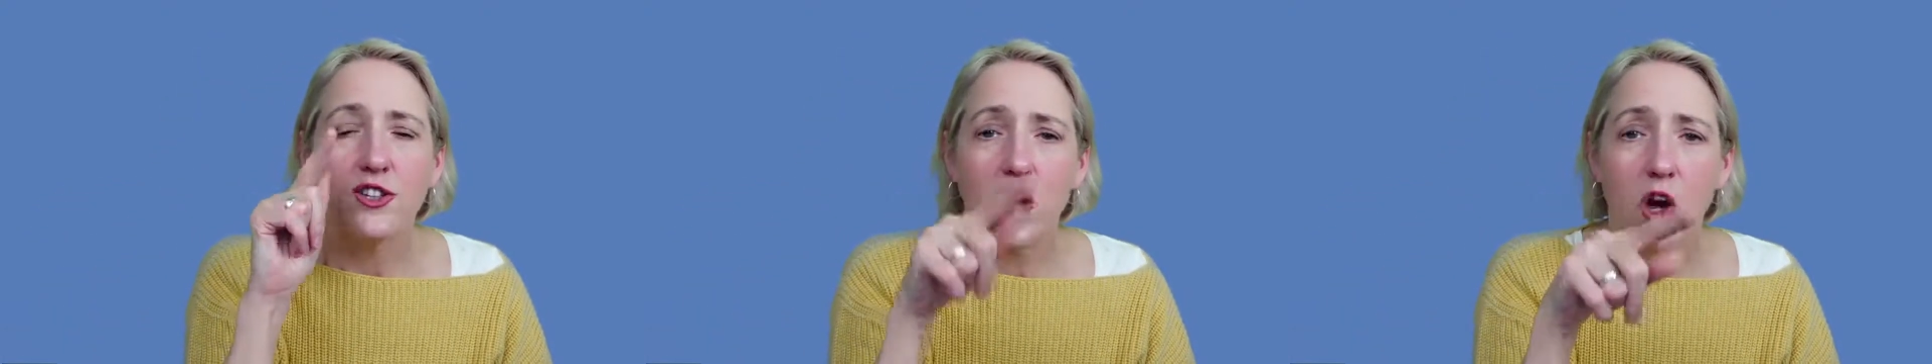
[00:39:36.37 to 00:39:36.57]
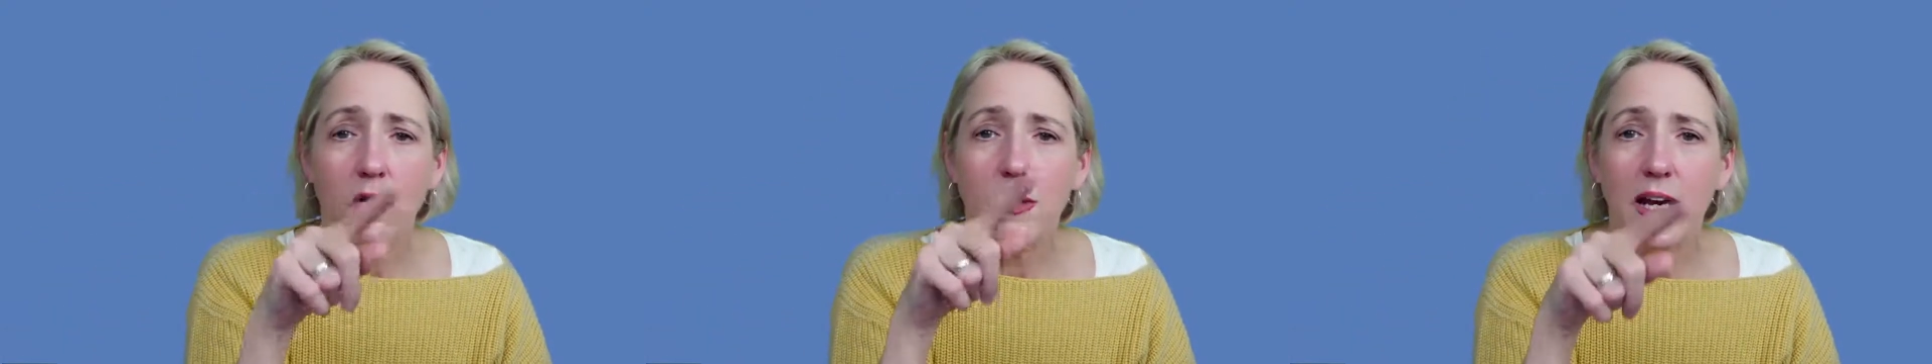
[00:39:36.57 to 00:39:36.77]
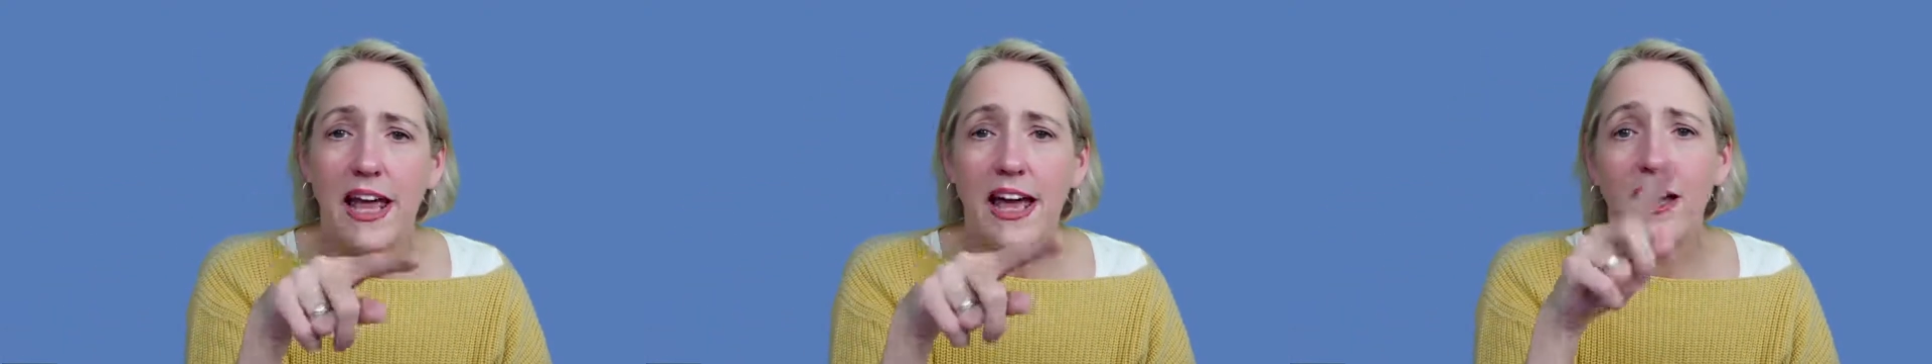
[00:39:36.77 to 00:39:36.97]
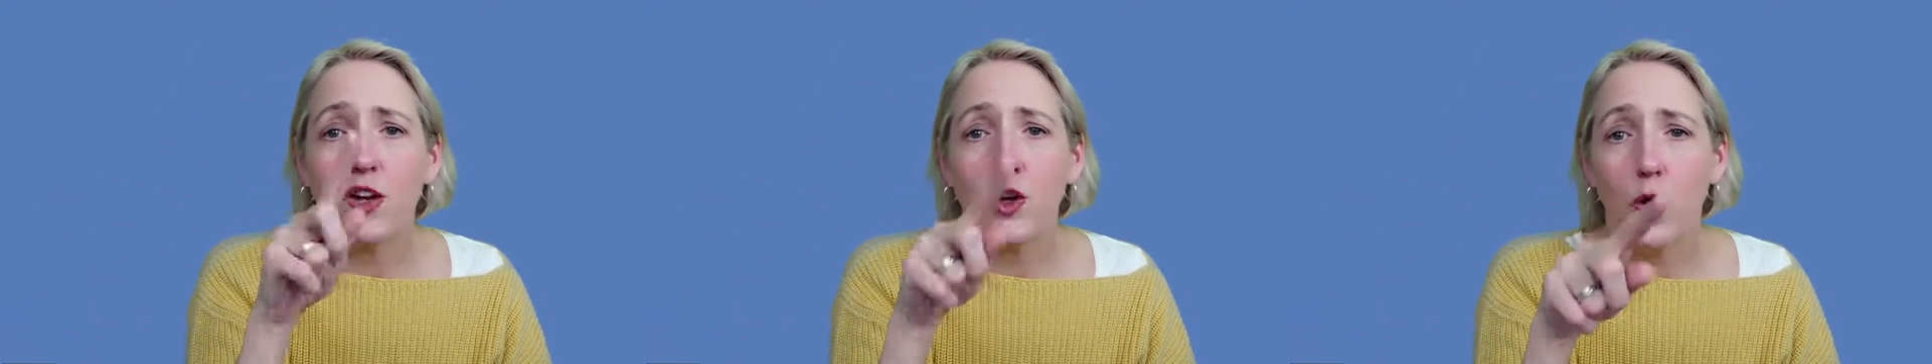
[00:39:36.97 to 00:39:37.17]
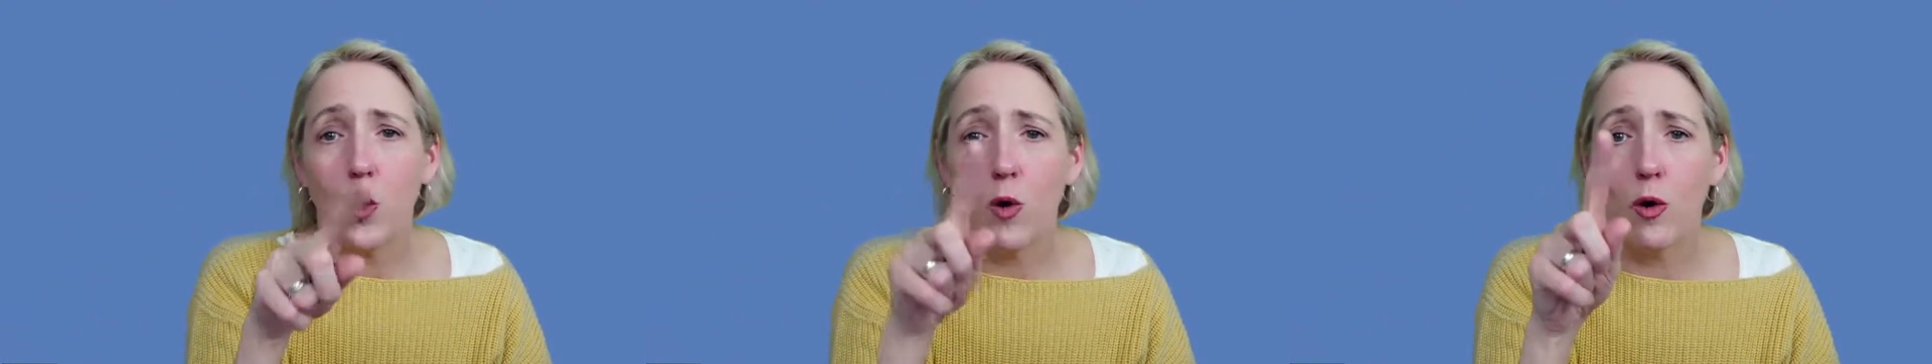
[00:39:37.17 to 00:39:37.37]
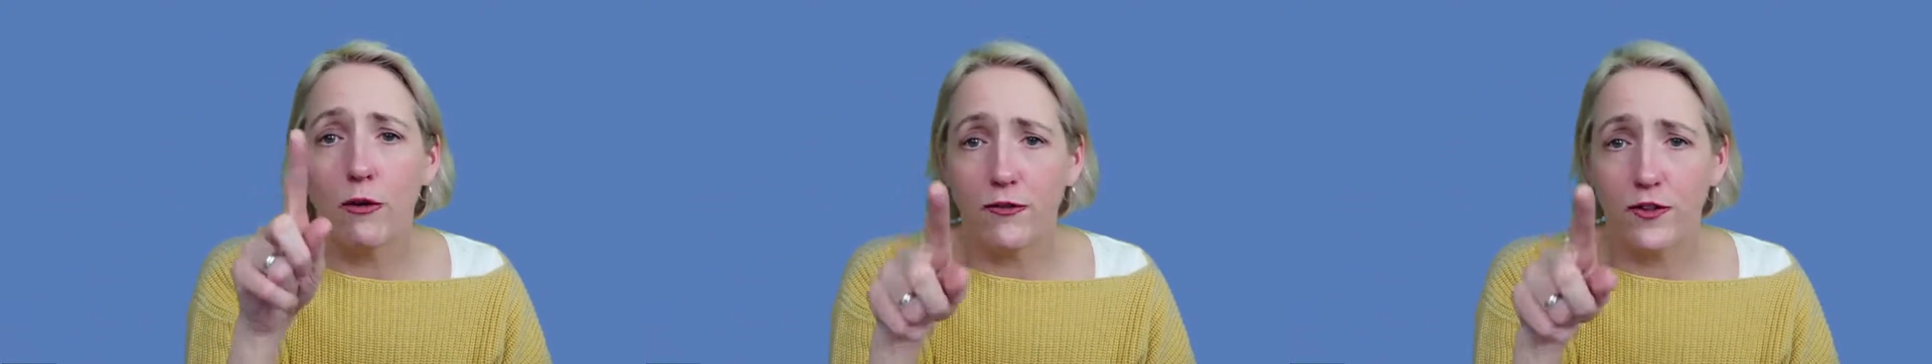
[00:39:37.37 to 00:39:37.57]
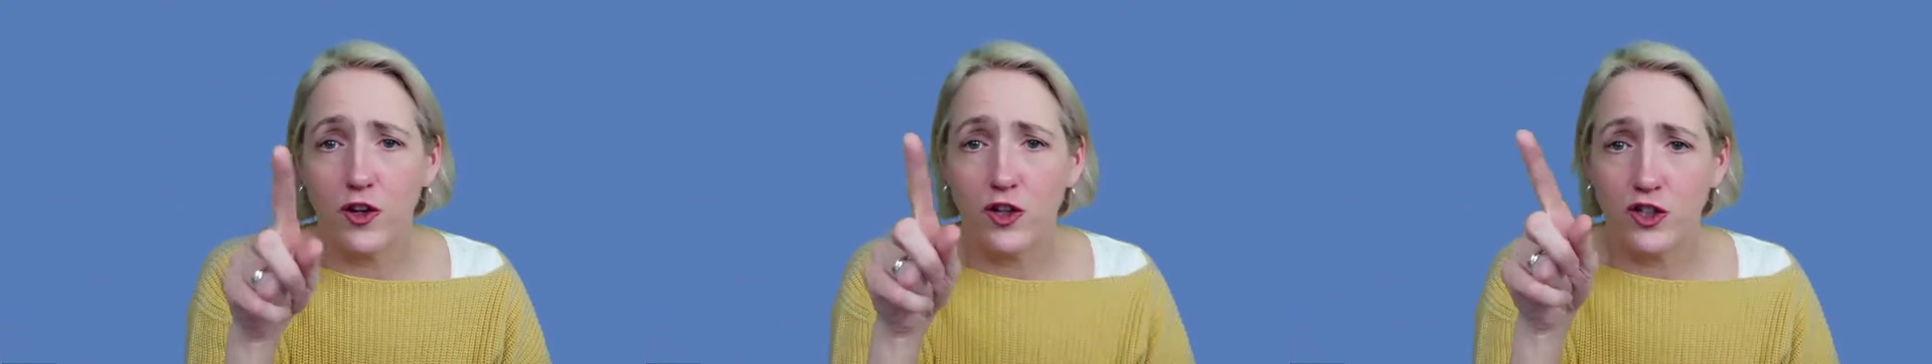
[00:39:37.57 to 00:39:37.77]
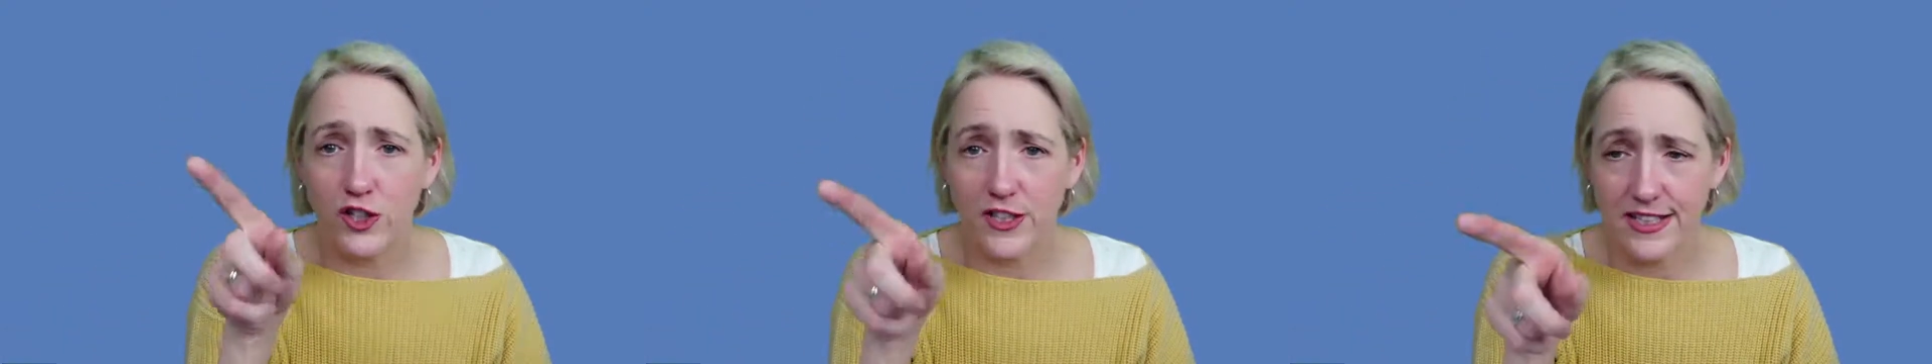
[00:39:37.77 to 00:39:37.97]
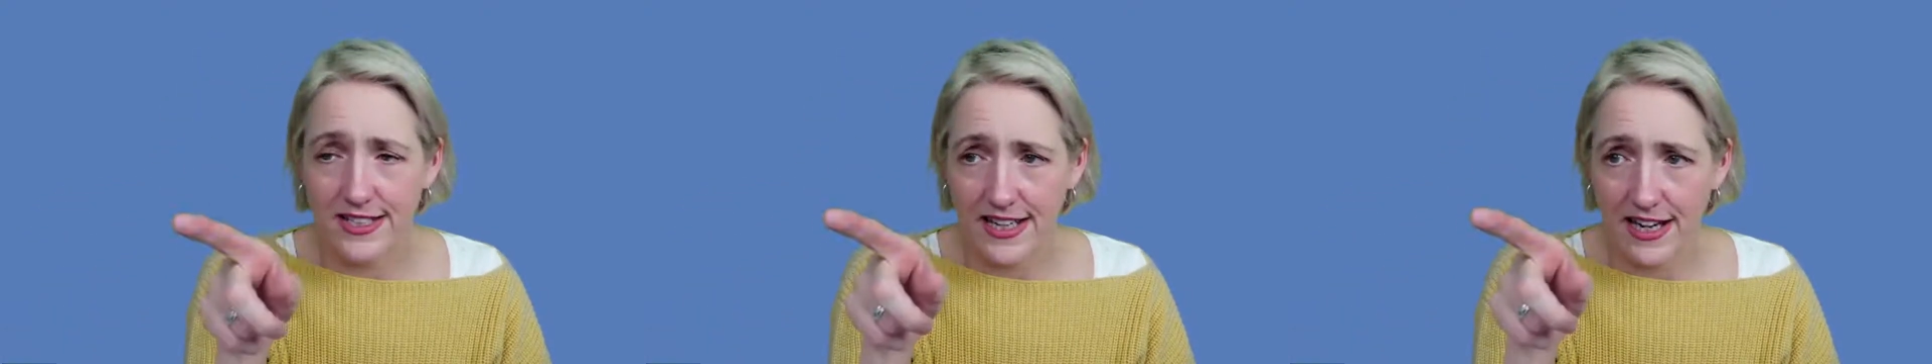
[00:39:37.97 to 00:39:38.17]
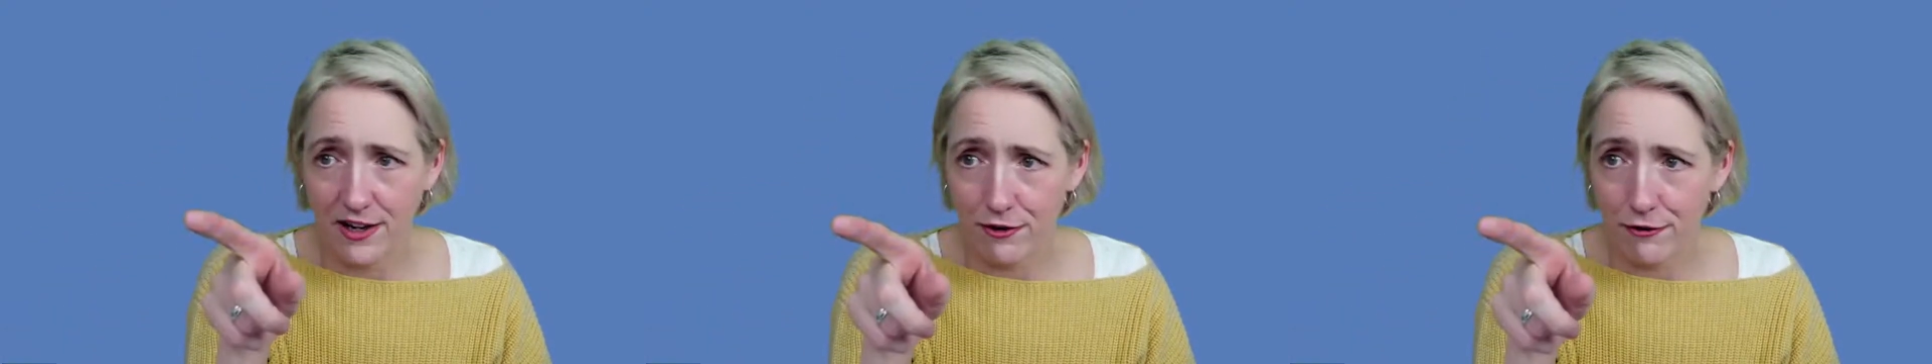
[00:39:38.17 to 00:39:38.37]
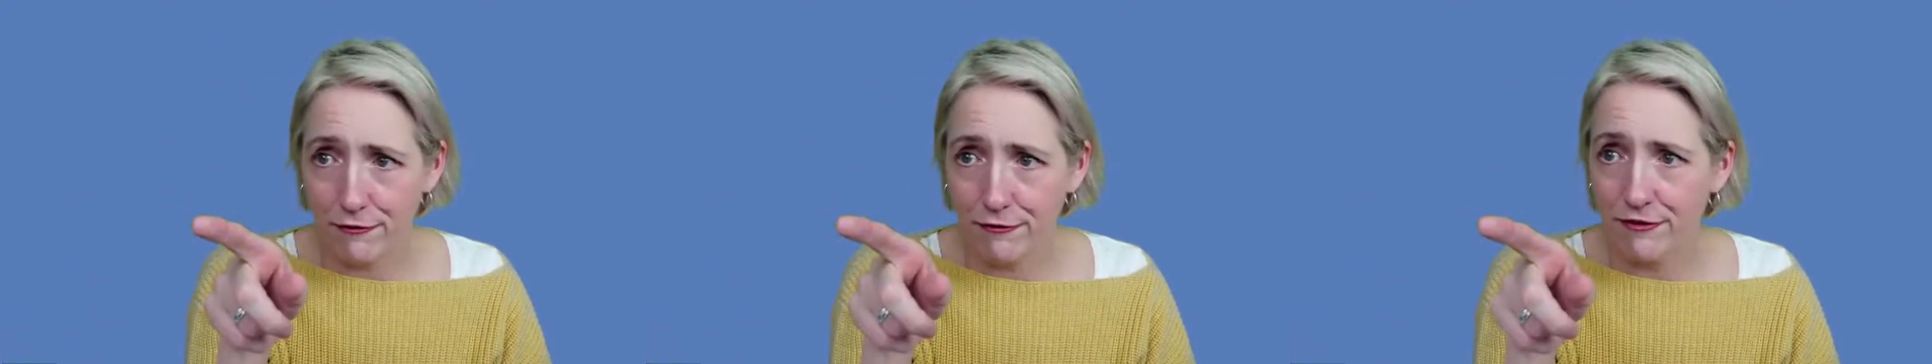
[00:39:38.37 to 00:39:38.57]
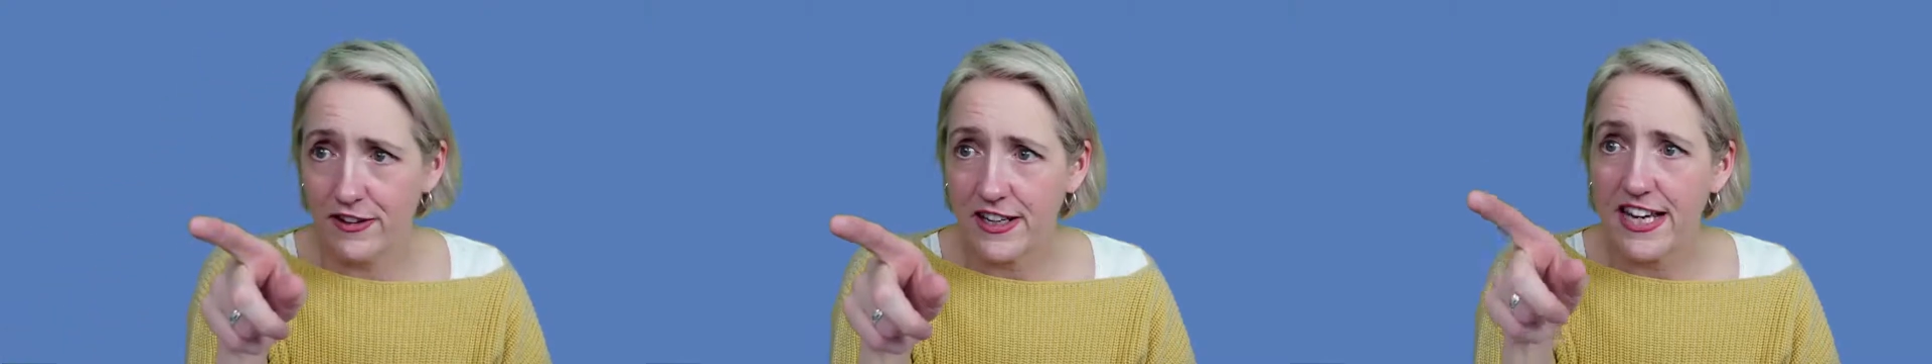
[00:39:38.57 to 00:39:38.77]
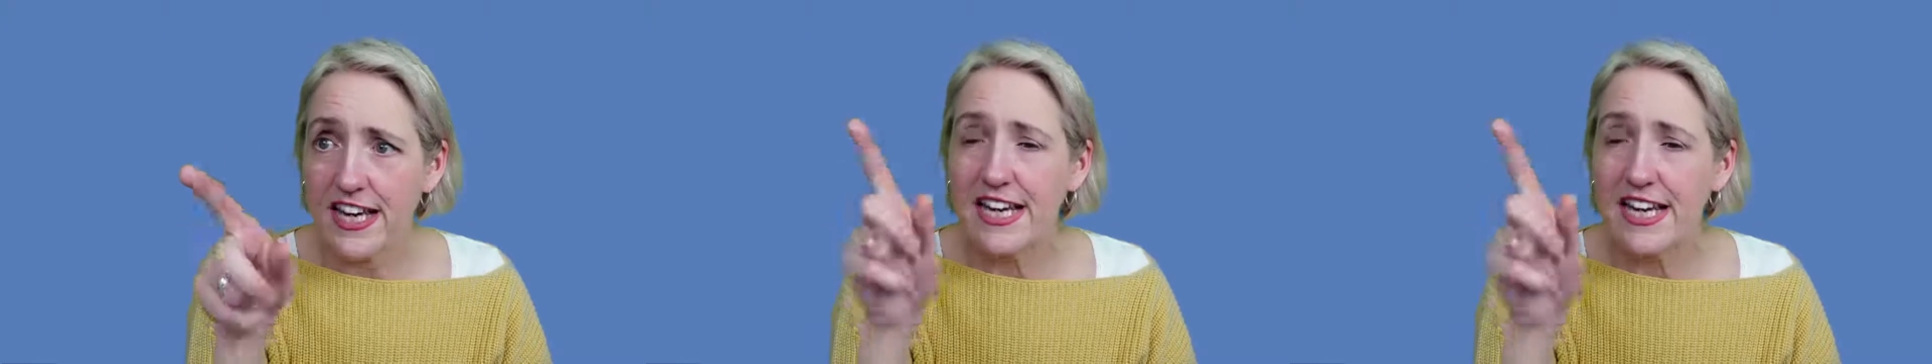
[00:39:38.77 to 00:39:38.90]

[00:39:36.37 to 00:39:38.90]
Don't let your future self